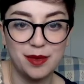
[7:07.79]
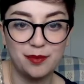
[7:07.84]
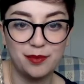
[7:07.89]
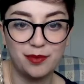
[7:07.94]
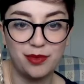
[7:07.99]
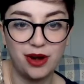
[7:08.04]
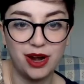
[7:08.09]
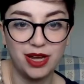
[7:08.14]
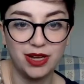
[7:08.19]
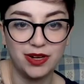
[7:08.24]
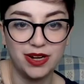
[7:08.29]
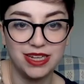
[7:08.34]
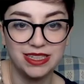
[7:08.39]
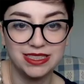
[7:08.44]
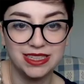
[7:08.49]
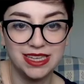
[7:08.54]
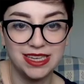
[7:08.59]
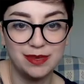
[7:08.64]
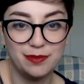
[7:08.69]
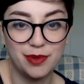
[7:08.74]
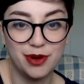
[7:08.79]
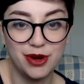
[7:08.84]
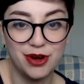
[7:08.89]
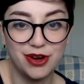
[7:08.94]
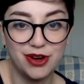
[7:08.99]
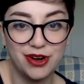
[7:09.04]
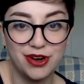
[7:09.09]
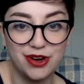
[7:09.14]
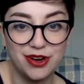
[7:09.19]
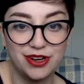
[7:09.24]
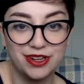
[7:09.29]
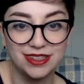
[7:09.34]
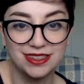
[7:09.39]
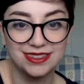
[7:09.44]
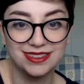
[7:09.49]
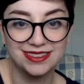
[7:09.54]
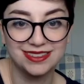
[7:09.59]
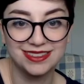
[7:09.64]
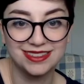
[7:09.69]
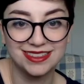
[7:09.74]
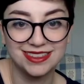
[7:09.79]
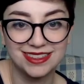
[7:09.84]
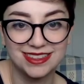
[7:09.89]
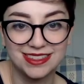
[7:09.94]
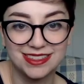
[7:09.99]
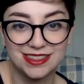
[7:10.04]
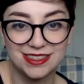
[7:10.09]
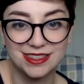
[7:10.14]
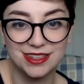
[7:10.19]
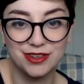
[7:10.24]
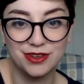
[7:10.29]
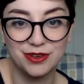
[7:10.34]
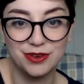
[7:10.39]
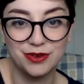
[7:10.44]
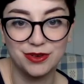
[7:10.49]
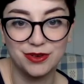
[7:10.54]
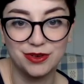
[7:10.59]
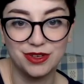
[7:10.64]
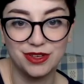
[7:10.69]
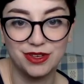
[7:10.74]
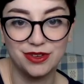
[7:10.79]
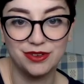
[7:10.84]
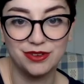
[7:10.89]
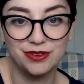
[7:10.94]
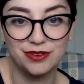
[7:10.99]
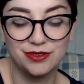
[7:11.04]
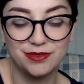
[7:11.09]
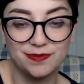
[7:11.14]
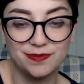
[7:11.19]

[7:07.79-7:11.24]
progress keeper. It's so cute.